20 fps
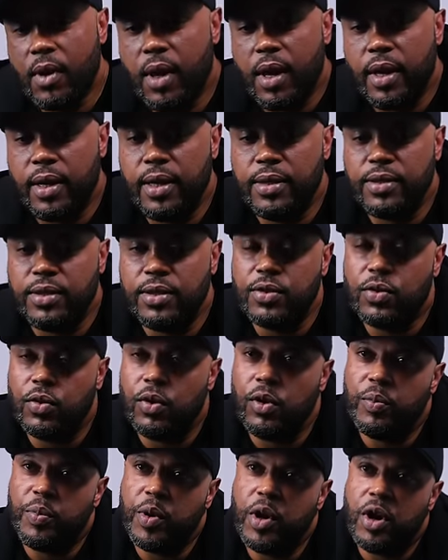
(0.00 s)
I guess it's
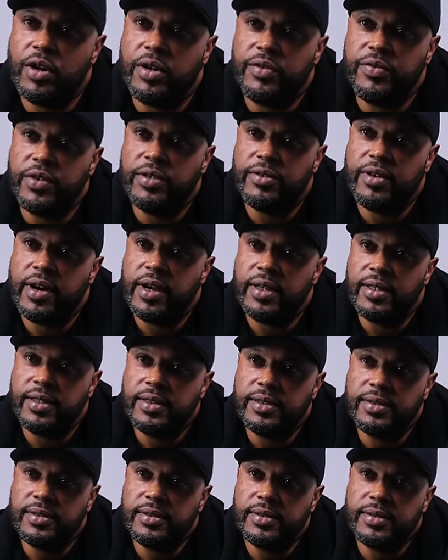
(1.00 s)
all a part of it, right?
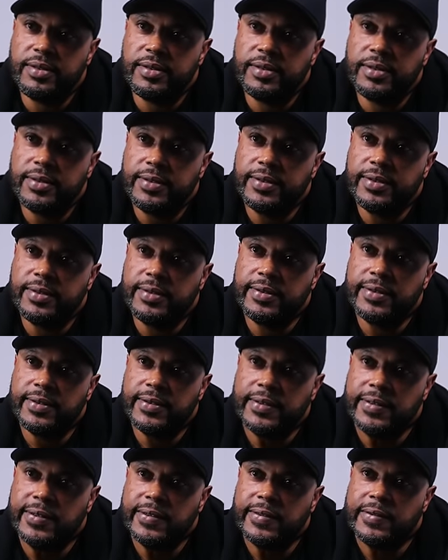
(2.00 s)
Yeah.